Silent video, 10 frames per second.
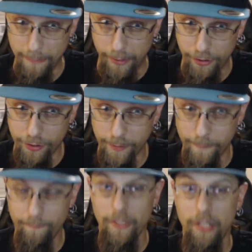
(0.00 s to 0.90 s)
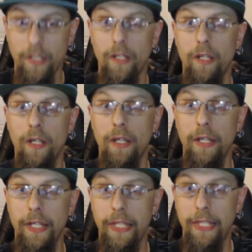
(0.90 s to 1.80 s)
much.
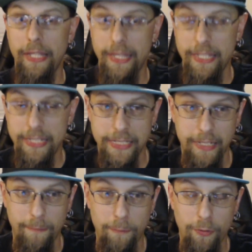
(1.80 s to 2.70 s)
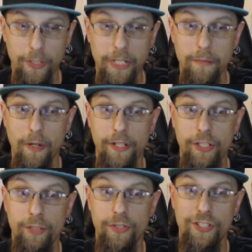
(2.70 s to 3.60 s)
This thing pretty
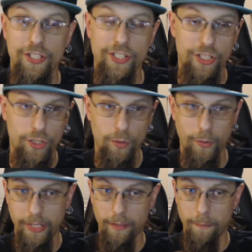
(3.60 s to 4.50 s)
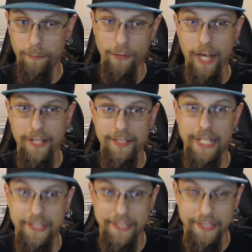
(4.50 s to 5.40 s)
much was just doing
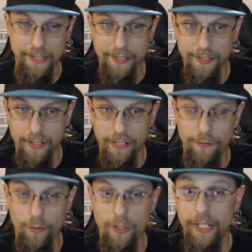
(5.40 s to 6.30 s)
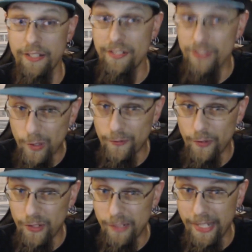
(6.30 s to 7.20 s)
processes of running a
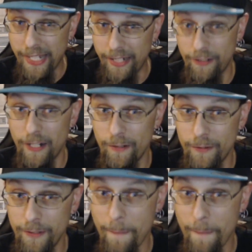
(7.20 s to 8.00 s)
server in the background.